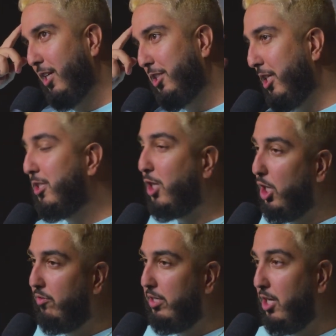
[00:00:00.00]
Since
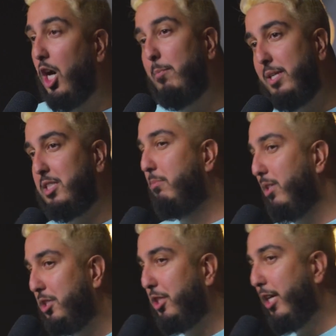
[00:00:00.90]
COVID, all my
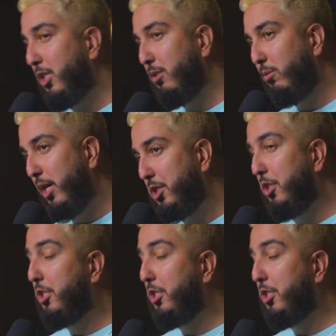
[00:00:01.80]
stimulus checks were actually